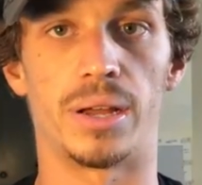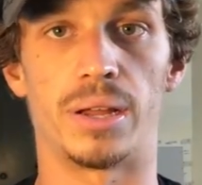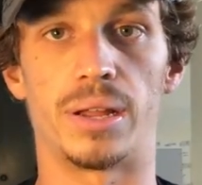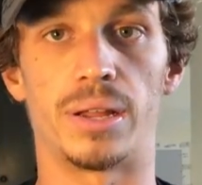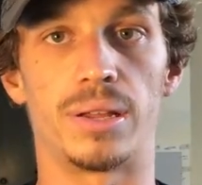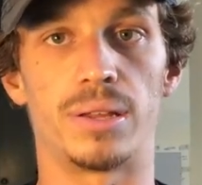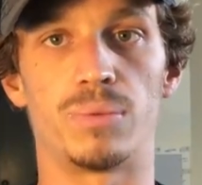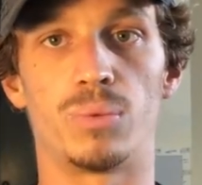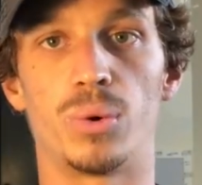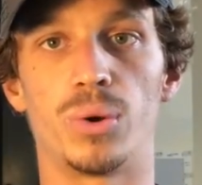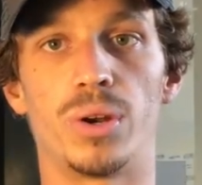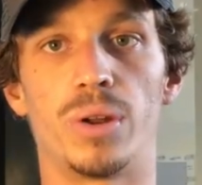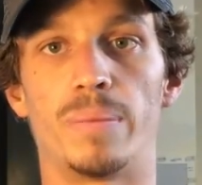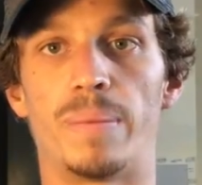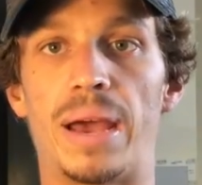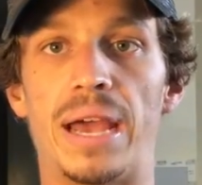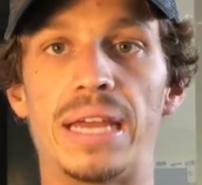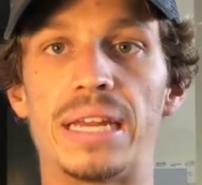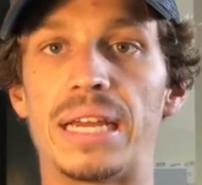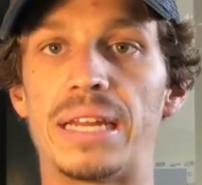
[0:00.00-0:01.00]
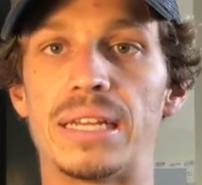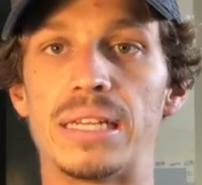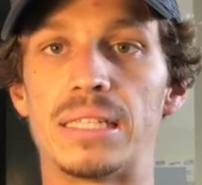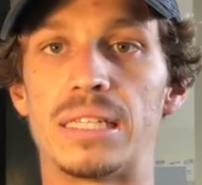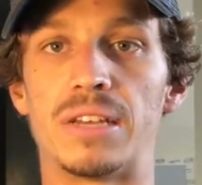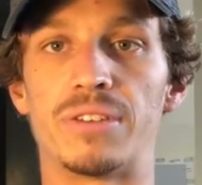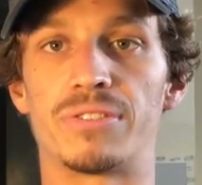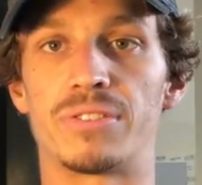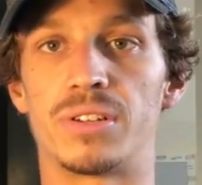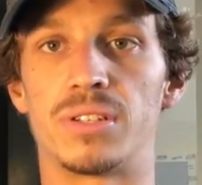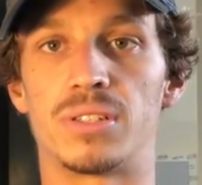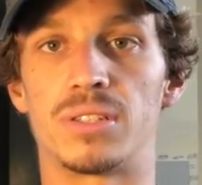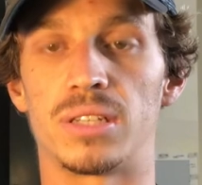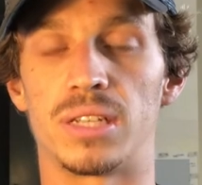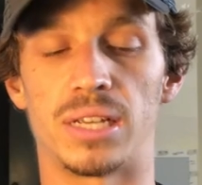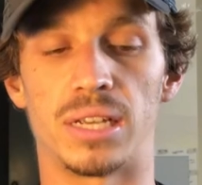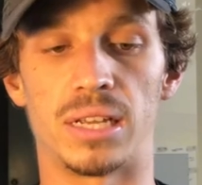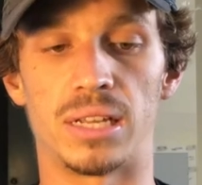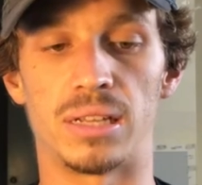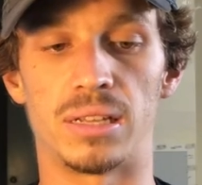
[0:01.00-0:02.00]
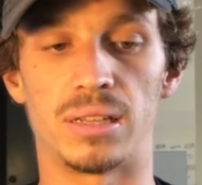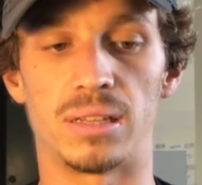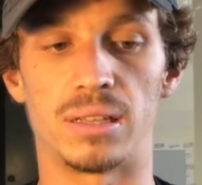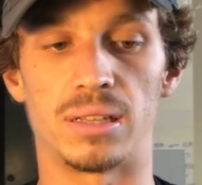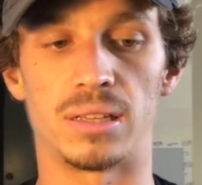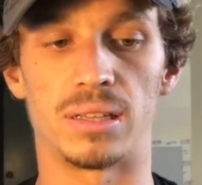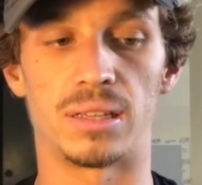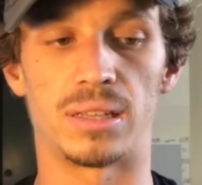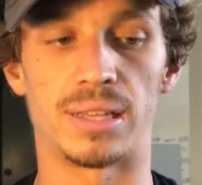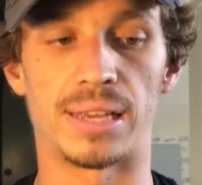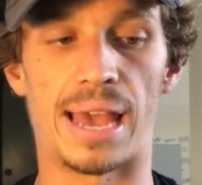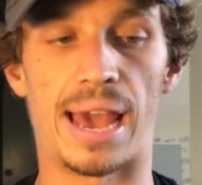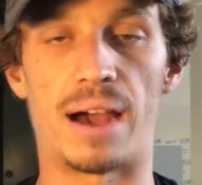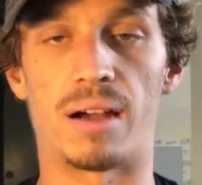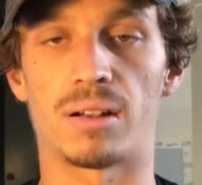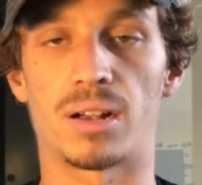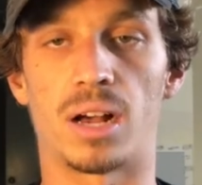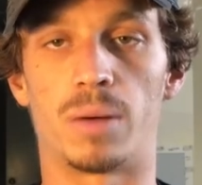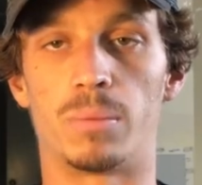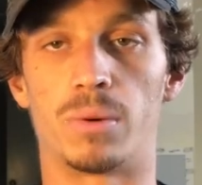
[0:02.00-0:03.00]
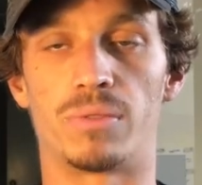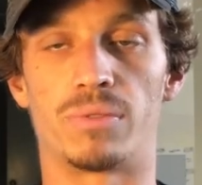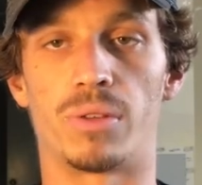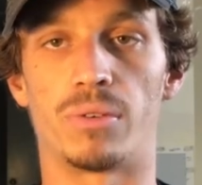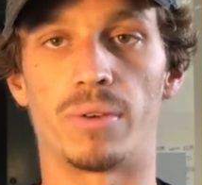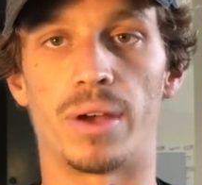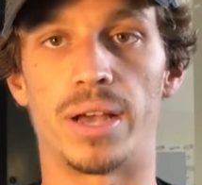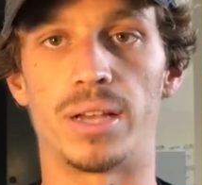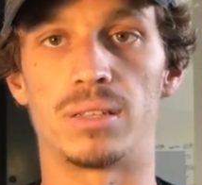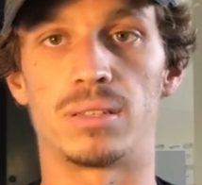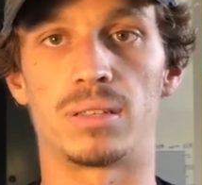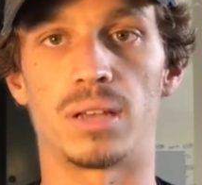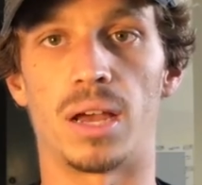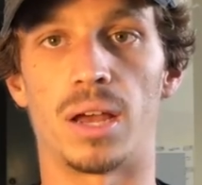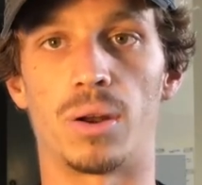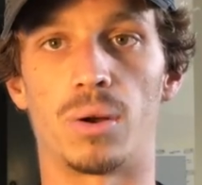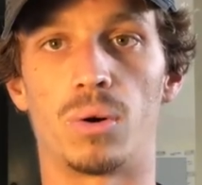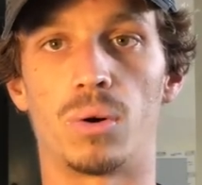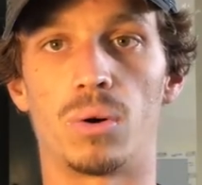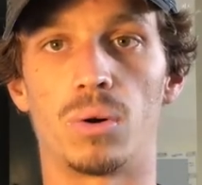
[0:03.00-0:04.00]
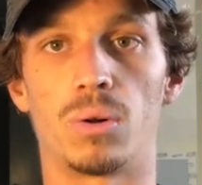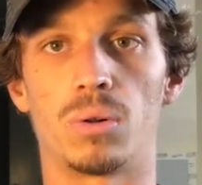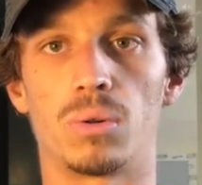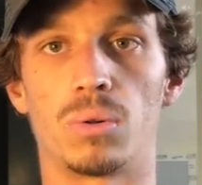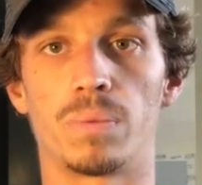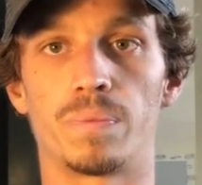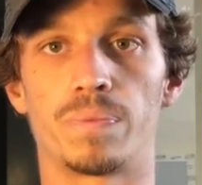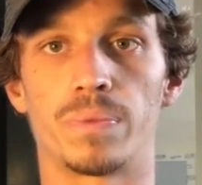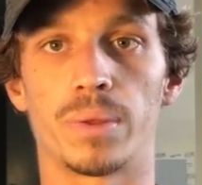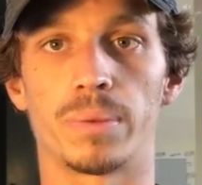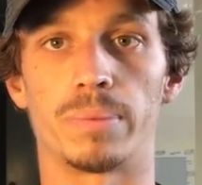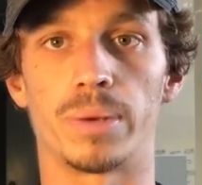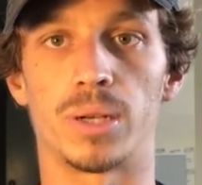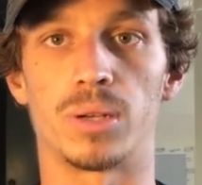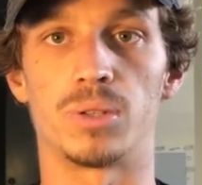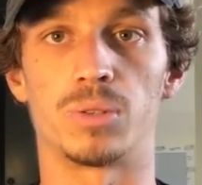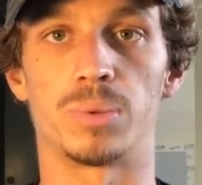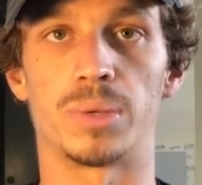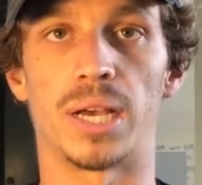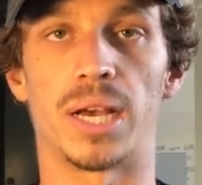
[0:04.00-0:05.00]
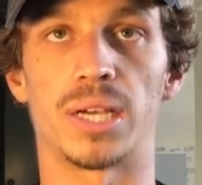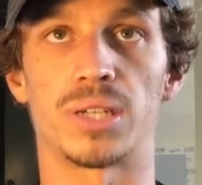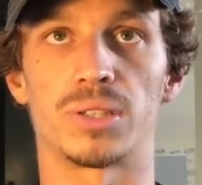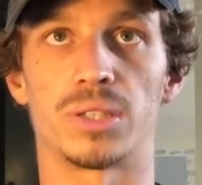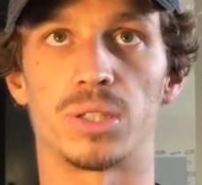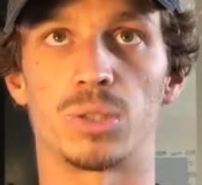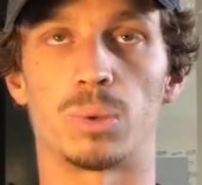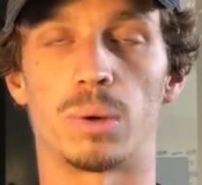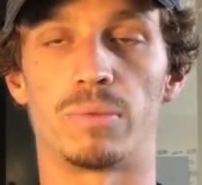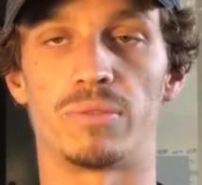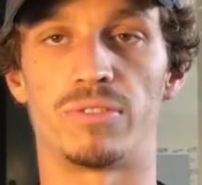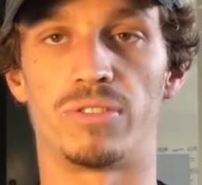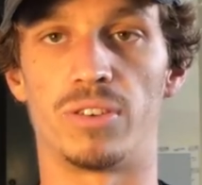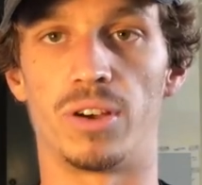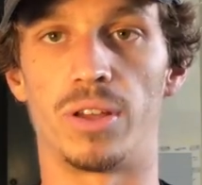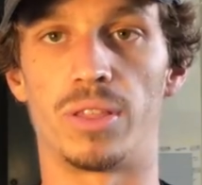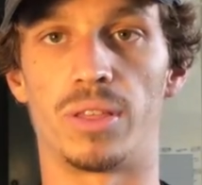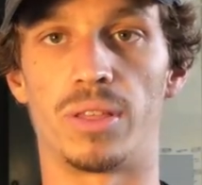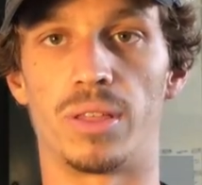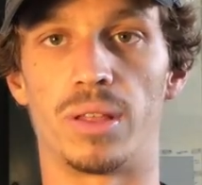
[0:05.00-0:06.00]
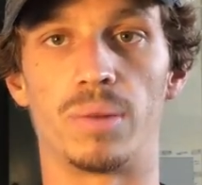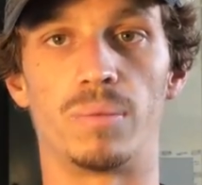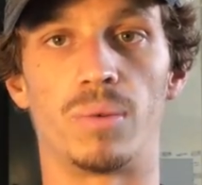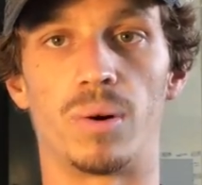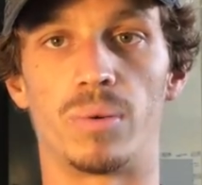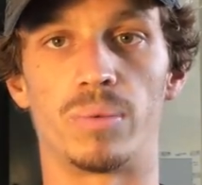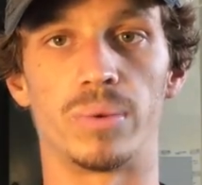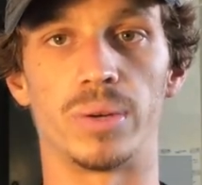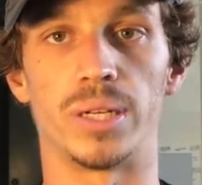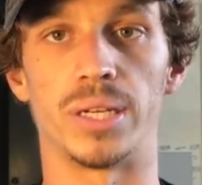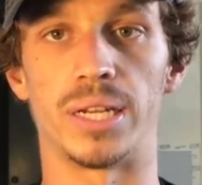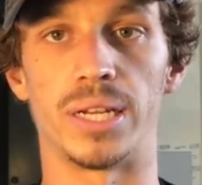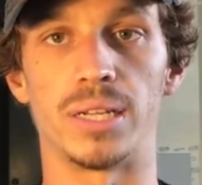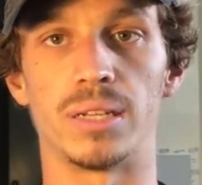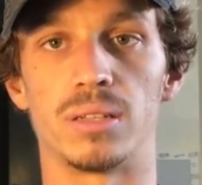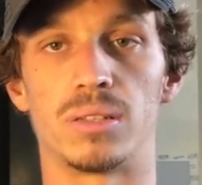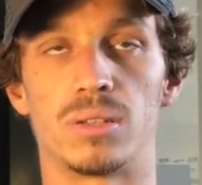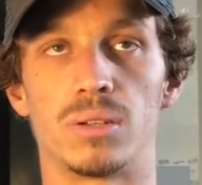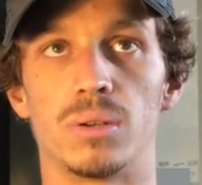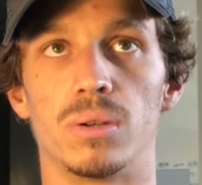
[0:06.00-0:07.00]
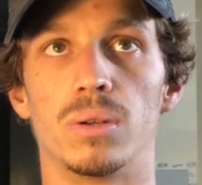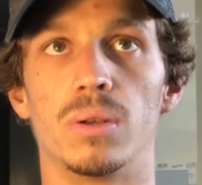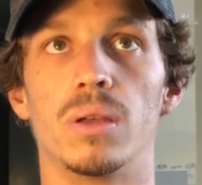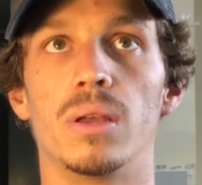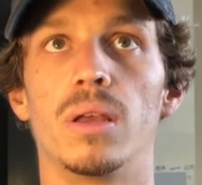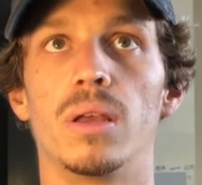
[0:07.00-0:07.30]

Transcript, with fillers: It wouldn't have made any difference in the outcome of the race at all because we actually swam further than what we needed to,